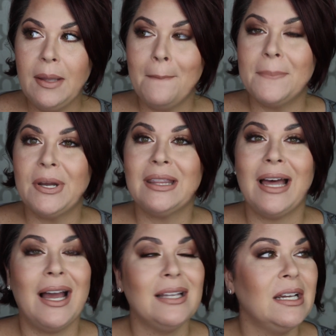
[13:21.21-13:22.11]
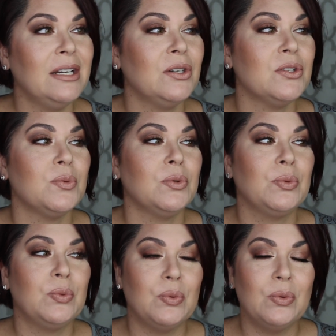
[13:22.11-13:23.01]
But the highlighters
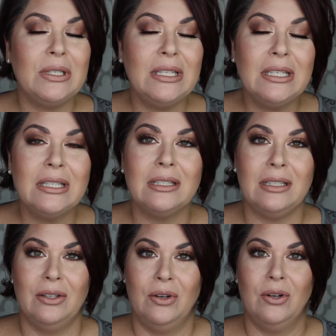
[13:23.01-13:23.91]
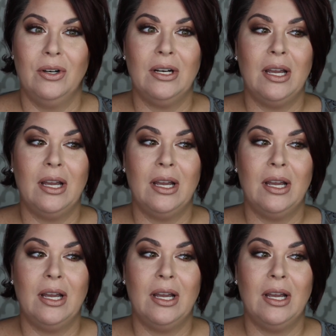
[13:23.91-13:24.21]
were really hard.